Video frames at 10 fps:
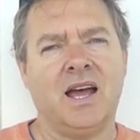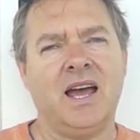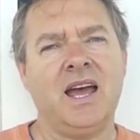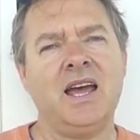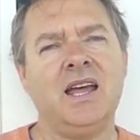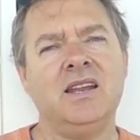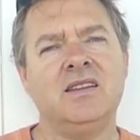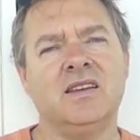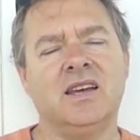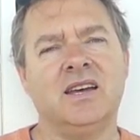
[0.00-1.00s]

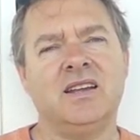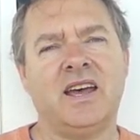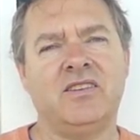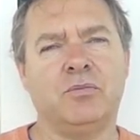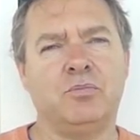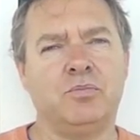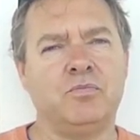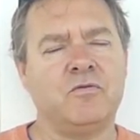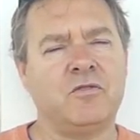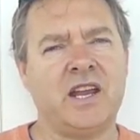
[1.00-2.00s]
and it has a
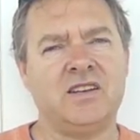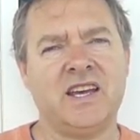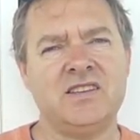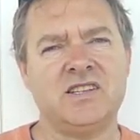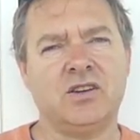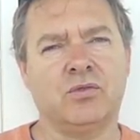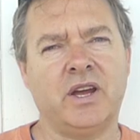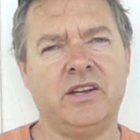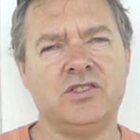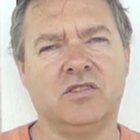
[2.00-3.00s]
fantastic
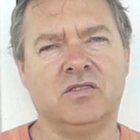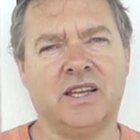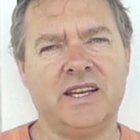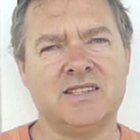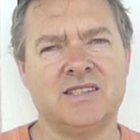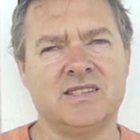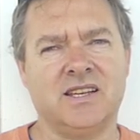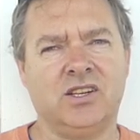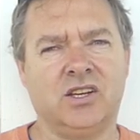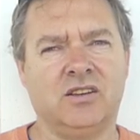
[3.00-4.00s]
range of lenses
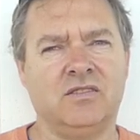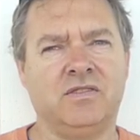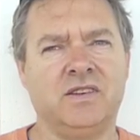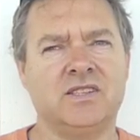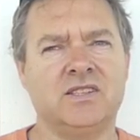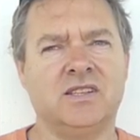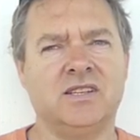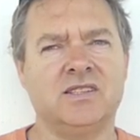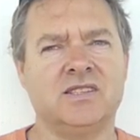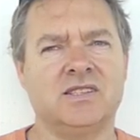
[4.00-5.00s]
that you can fit to
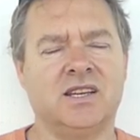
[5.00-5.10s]
this